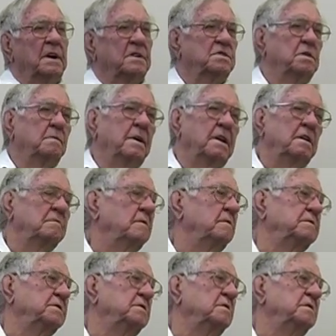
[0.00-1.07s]
estimated we
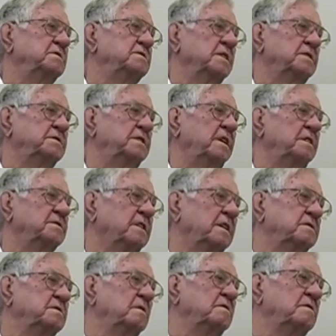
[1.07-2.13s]
was doing
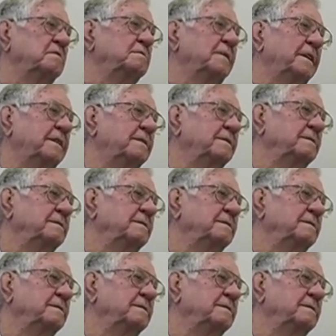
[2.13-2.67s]
68,000 horsepower.